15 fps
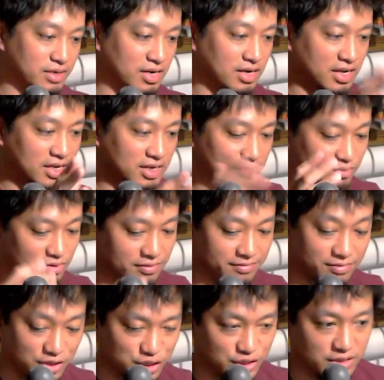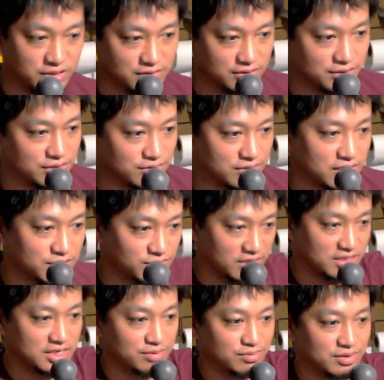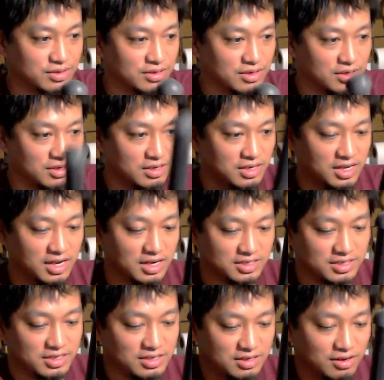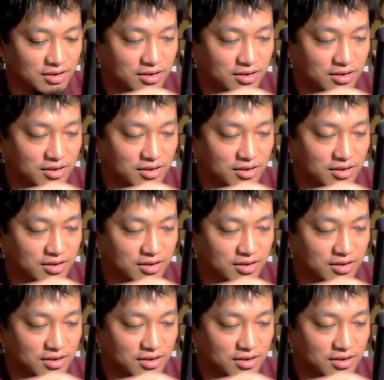kind of added more friction, so that's why he's able to actually